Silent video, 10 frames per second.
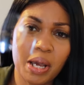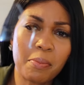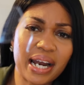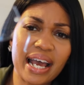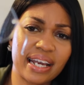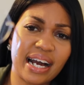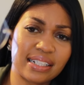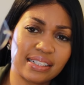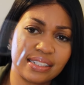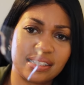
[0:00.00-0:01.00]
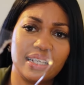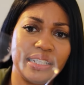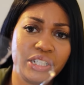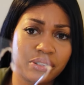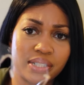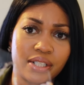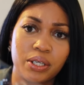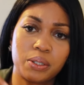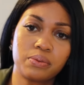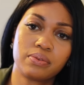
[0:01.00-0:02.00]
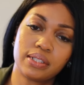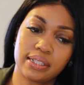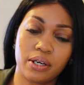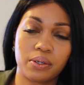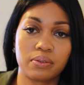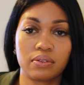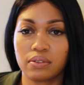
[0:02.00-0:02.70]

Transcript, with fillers: but I had got this years ago, so